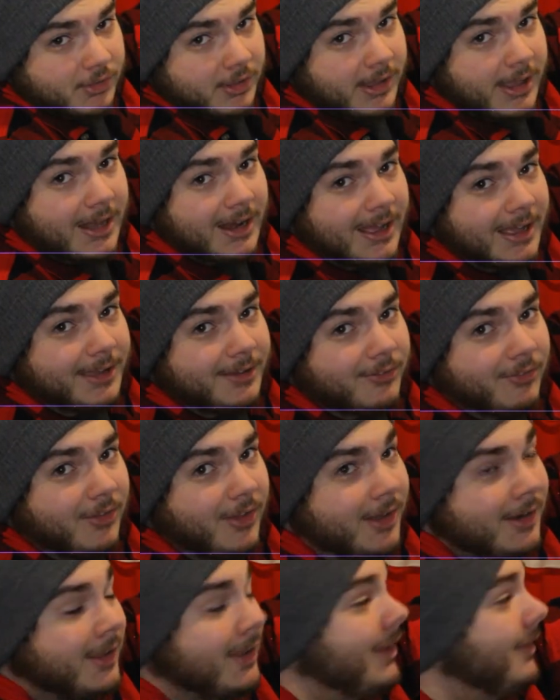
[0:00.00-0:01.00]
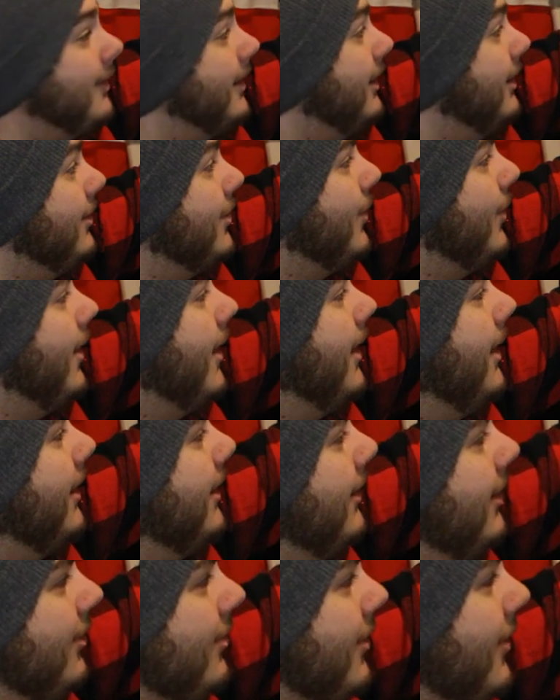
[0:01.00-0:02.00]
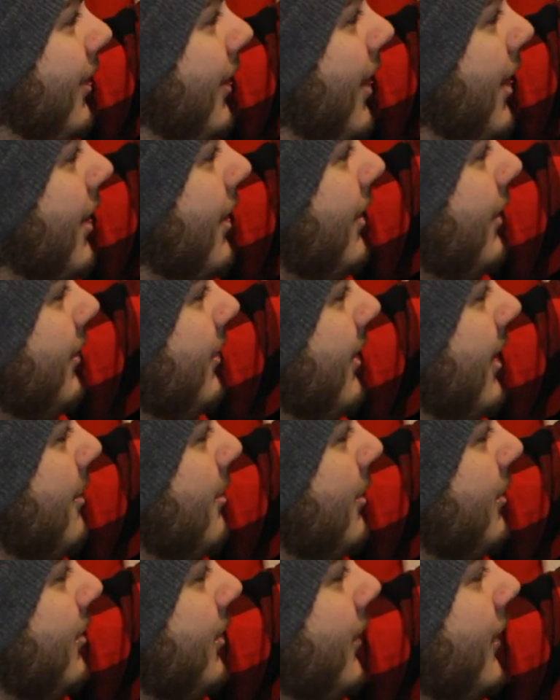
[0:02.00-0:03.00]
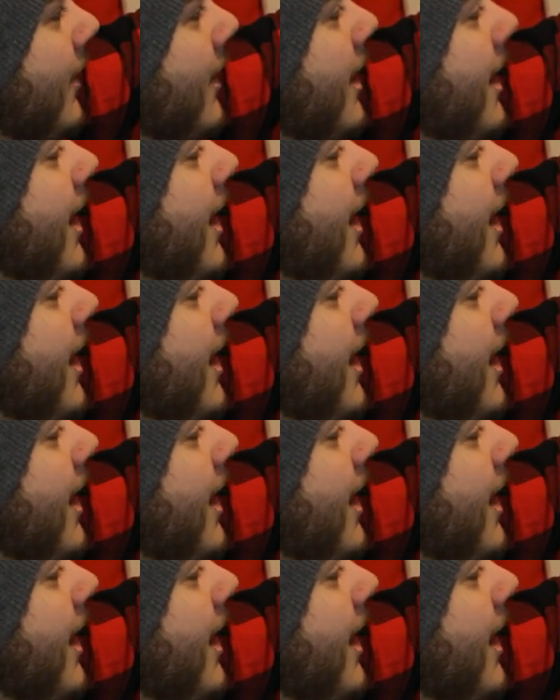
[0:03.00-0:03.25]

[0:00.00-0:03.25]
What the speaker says: going to get Eichel on it, and then he's no longer a Sabre, so